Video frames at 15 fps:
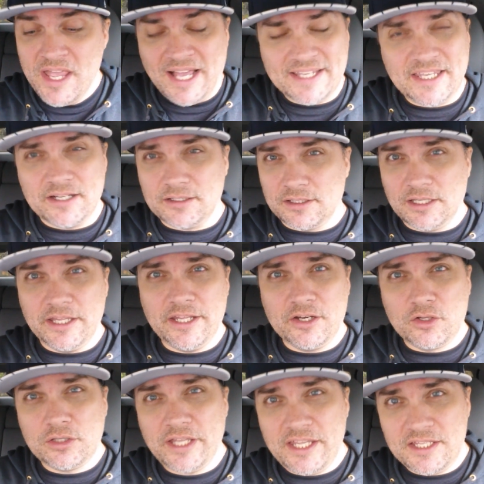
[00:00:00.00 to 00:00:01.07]
I get a
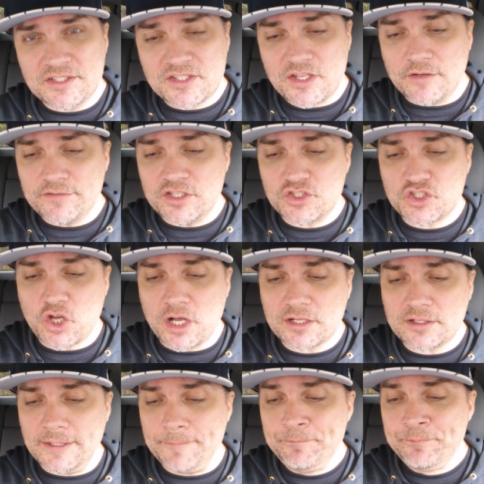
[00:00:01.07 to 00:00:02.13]
little hints of the
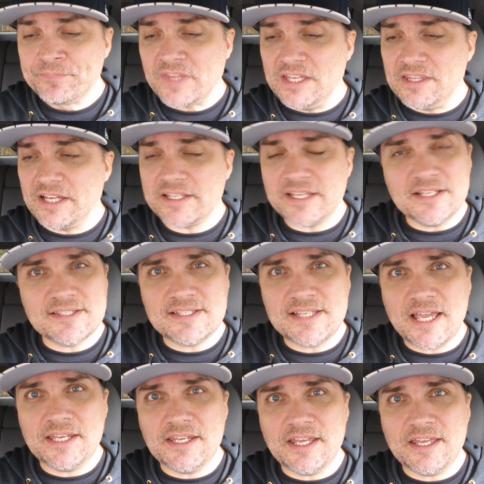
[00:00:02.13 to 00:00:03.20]
chocolate. And like I
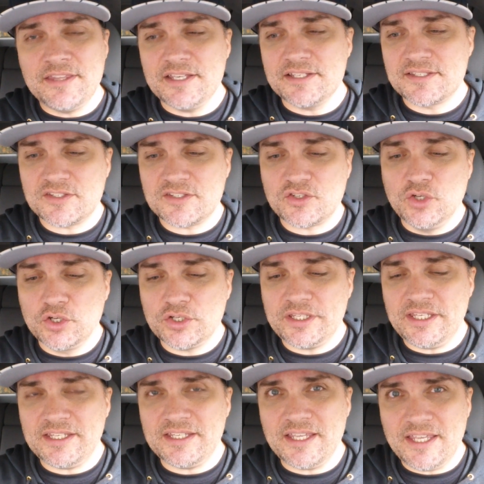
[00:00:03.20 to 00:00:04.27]
said, this
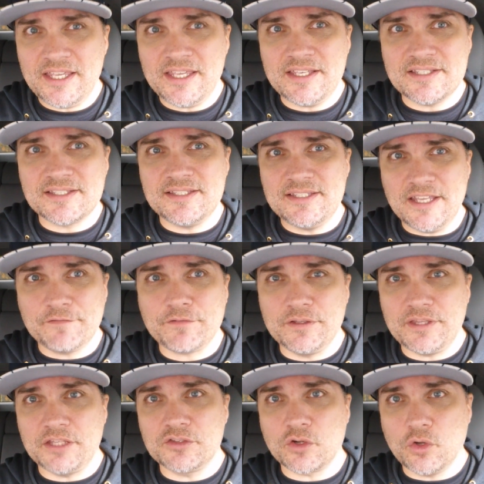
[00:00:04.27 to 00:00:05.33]
cookie is different
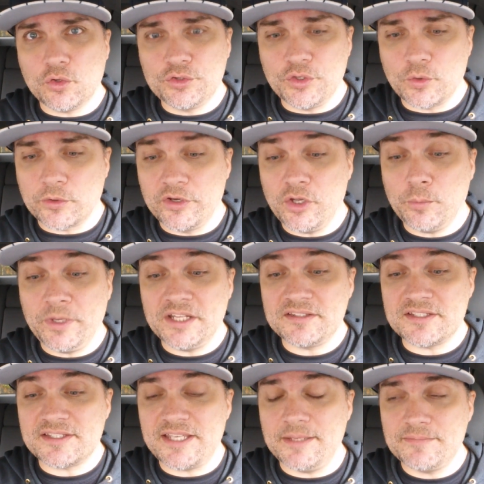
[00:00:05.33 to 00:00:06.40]
than the golden Oreo, but at
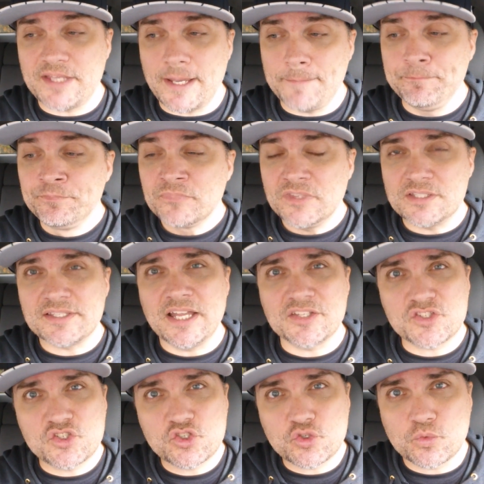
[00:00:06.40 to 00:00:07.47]
the same time, does
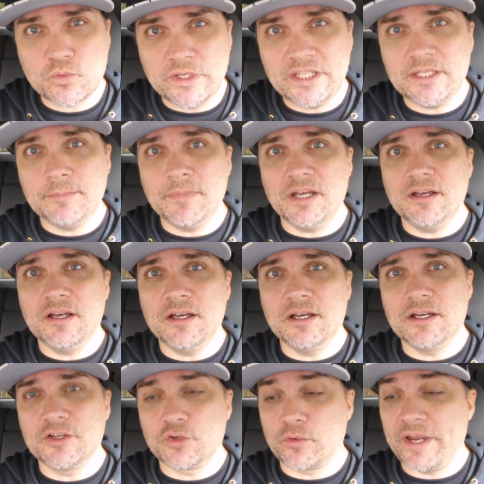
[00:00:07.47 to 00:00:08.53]
not scream
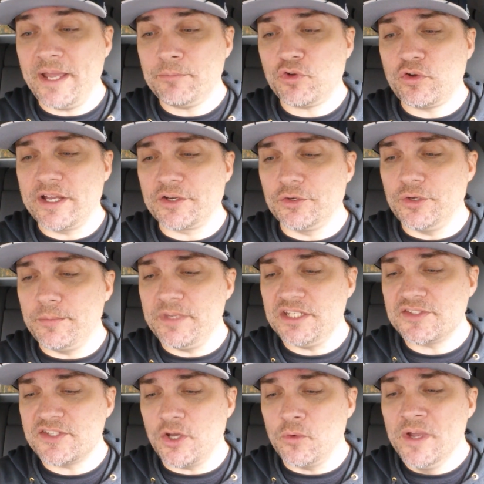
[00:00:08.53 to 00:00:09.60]
uh, graham cracker to me.
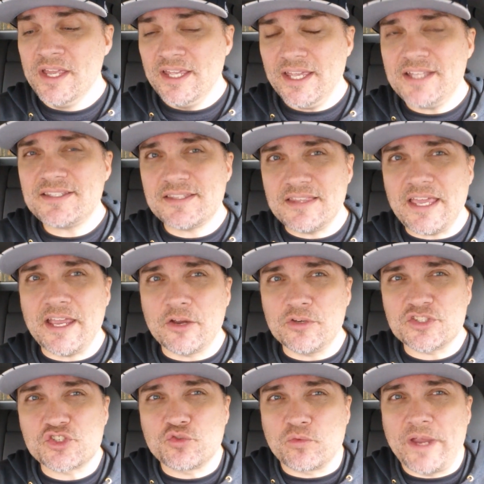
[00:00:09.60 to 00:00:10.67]
So it's there,
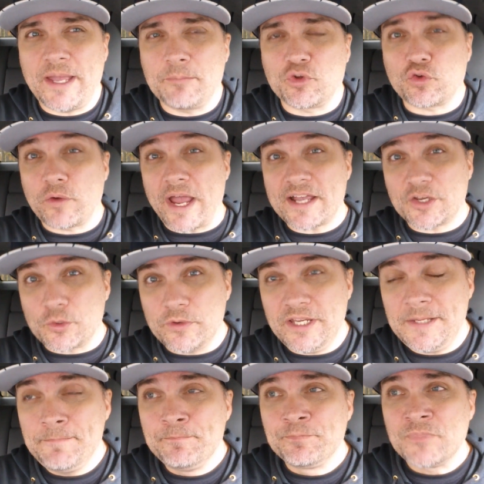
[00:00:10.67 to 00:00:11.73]
it's graham
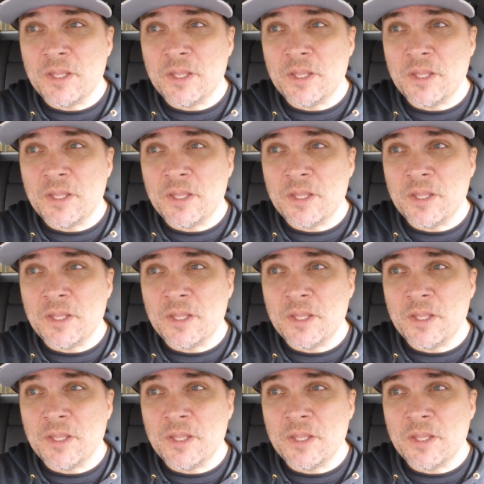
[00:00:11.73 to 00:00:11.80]
crackery.